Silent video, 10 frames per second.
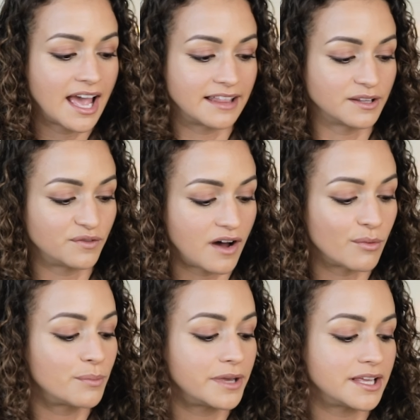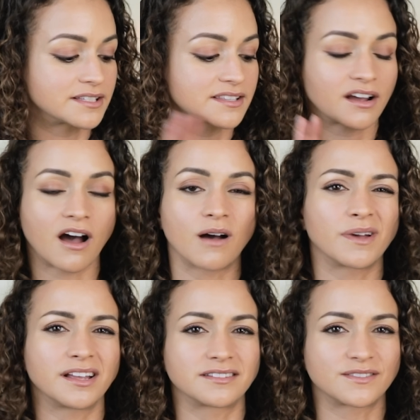and the faba beans come
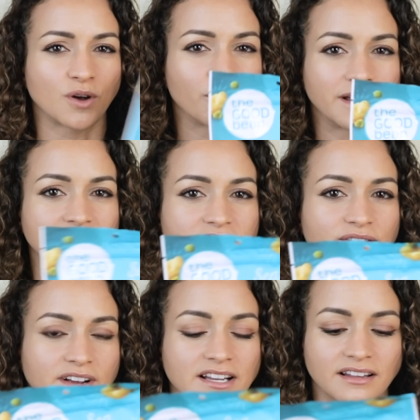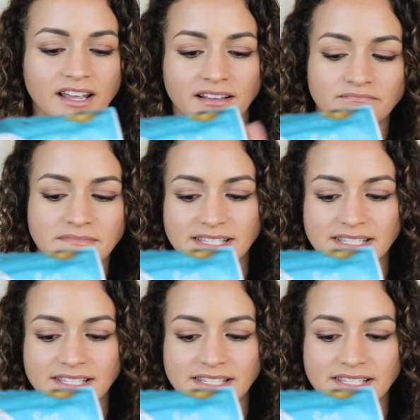in so many different like